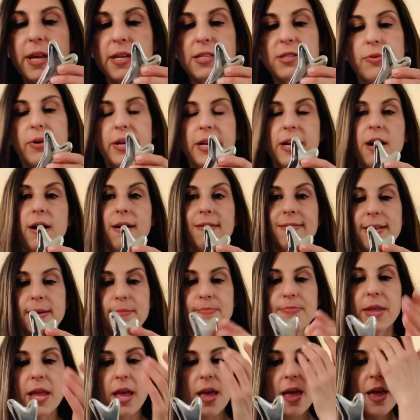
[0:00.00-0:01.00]
what I call
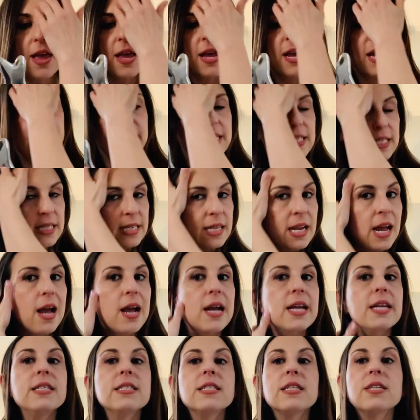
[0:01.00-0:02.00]
them. It's
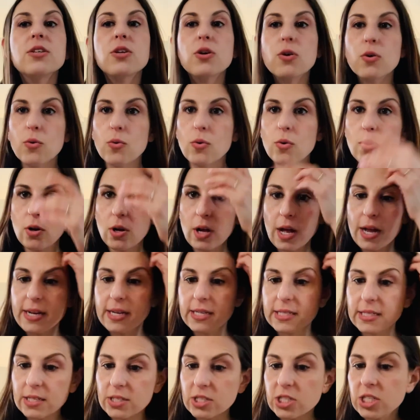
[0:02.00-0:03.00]
nice and cool. And
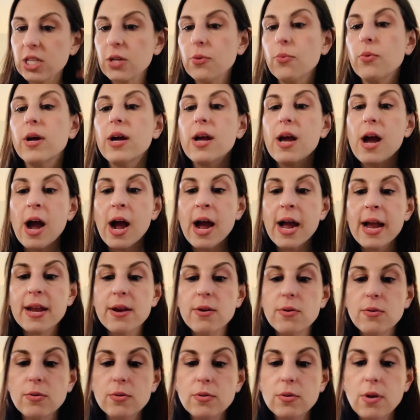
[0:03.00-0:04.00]
essentially what
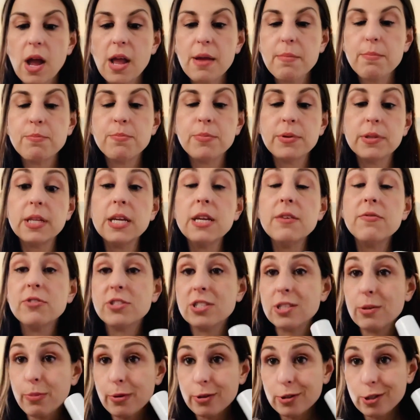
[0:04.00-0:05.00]
I, I believe you're
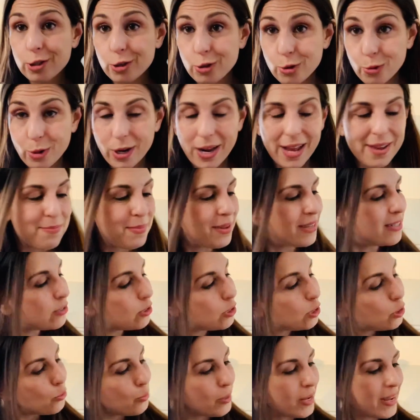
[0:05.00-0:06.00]
supposed to do, what I've been
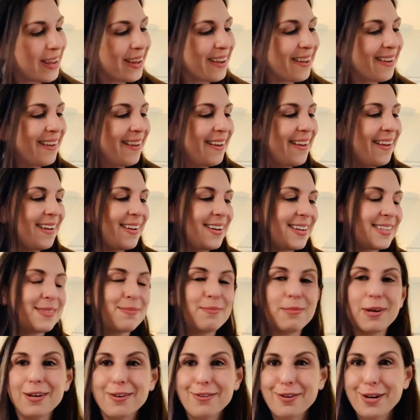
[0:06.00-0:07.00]
doing, because I'm
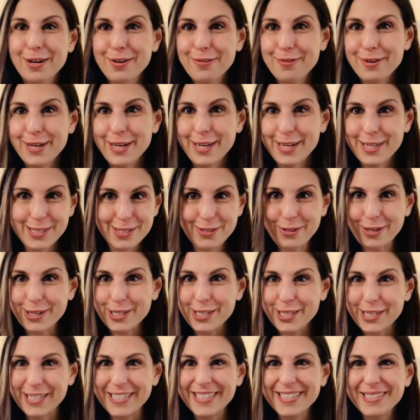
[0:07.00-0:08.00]
not great at reading
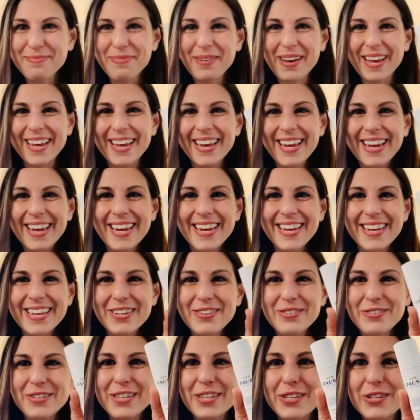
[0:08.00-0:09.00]
instructions, but
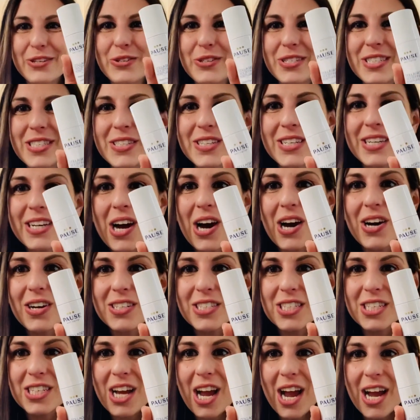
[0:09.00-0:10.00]
you use the
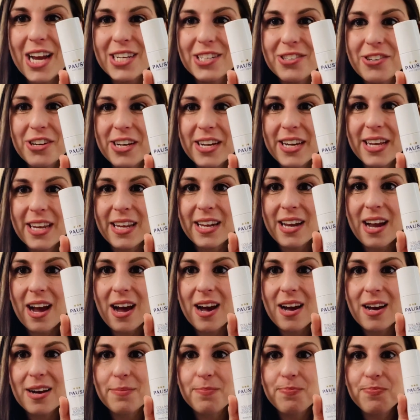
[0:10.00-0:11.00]
collagen hydrating
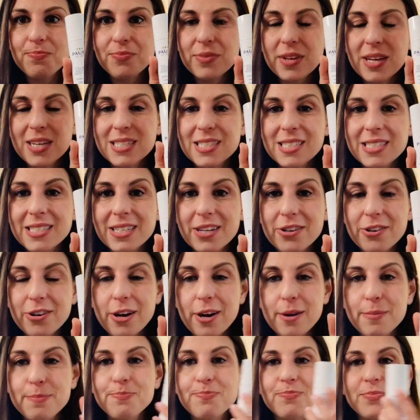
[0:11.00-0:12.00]
um,
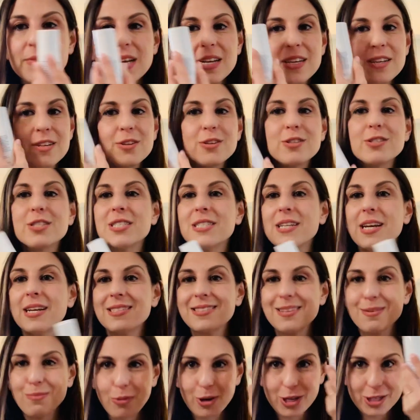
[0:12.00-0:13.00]
serum. It's
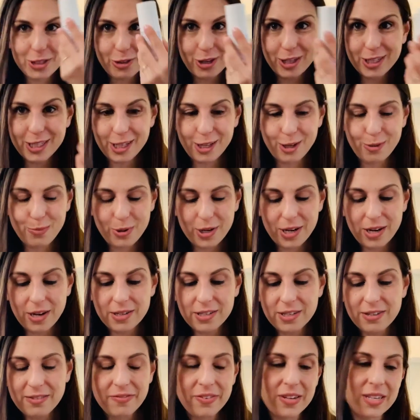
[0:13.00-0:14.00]
nice and moisturizing. You put it on
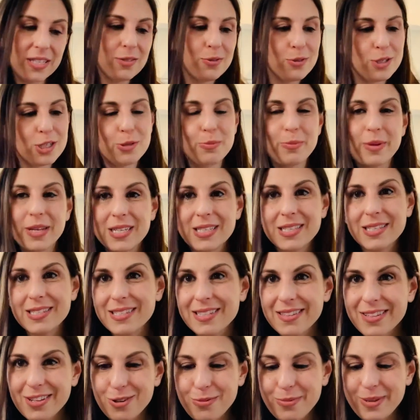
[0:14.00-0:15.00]
your face, which makes this
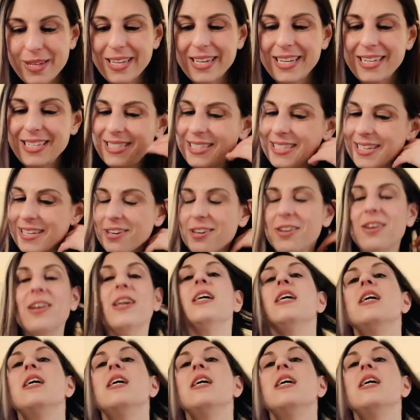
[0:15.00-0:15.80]
a little bit easier.